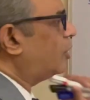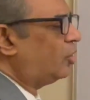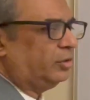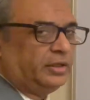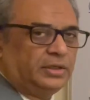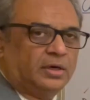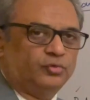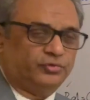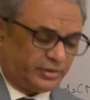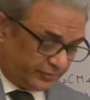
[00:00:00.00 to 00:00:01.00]
only
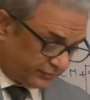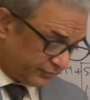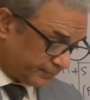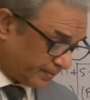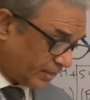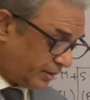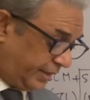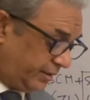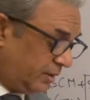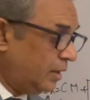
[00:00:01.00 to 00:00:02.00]
counselings,
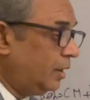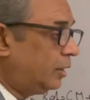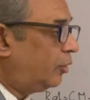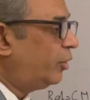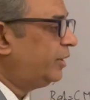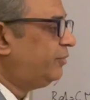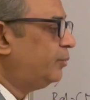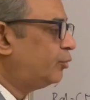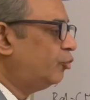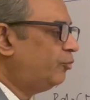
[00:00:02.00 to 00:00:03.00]
right? Now what is
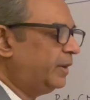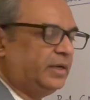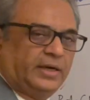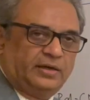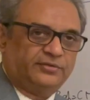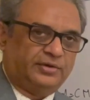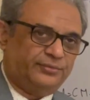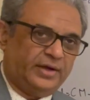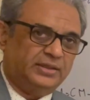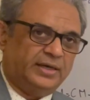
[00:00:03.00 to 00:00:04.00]
improvement? Let us
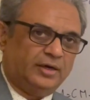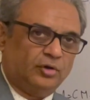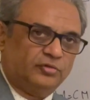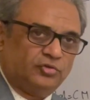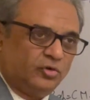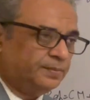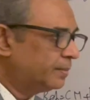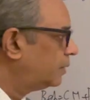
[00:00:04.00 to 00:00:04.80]
define that also.